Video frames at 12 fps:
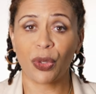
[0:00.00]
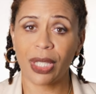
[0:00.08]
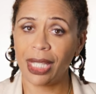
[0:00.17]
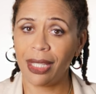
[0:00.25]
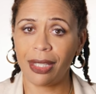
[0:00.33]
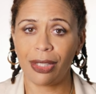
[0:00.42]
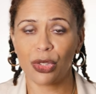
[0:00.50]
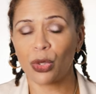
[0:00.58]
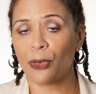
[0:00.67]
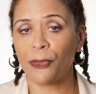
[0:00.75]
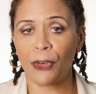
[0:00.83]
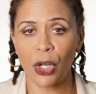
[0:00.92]
your keys
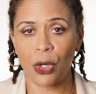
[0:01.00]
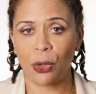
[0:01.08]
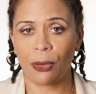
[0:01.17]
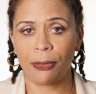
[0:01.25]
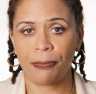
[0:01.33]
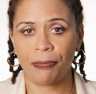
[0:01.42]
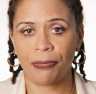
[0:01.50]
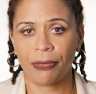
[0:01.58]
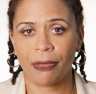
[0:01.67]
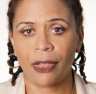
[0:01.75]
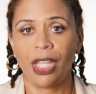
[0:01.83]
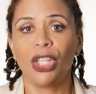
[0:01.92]
or phone.
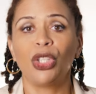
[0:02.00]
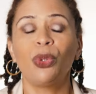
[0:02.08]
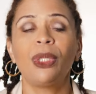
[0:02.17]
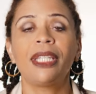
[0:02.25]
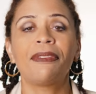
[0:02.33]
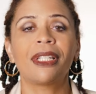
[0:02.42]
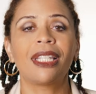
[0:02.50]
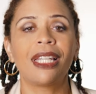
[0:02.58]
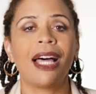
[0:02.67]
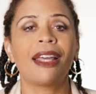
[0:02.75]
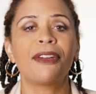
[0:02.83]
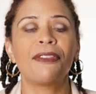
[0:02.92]
You leave a
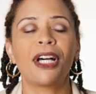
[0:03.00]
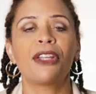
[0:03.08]
lot of